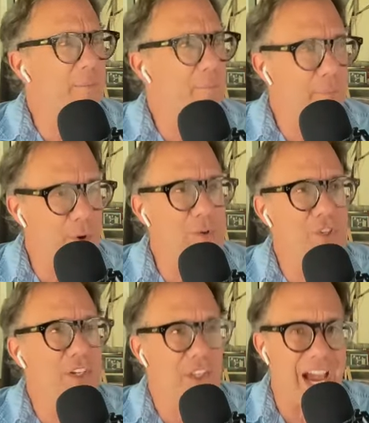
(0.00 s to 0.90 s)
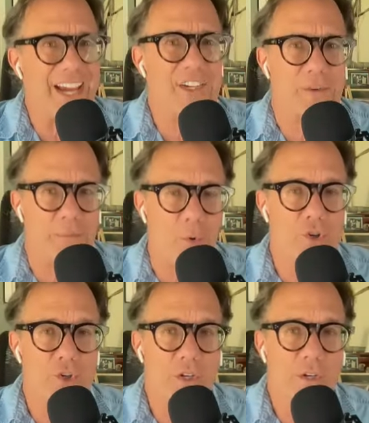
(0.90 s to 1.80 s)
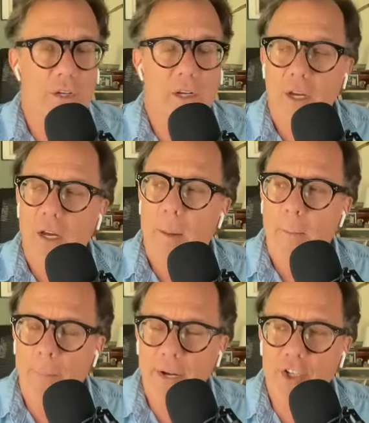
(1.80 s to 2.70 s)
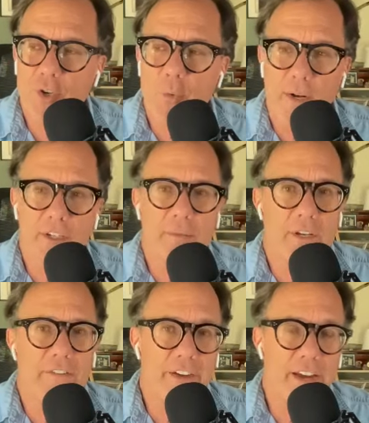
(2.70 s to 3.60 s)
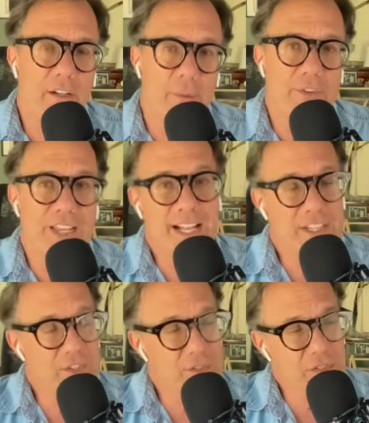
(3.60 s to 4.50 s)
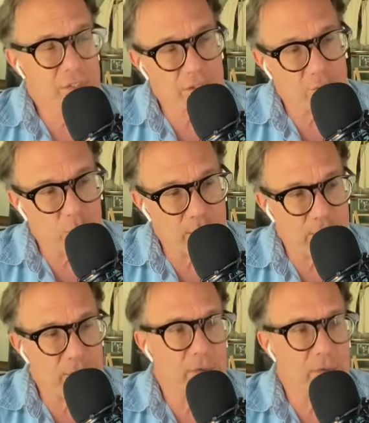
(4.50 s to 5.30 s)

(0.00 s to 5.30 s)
person likes abortion, but do you want it to be available? That's where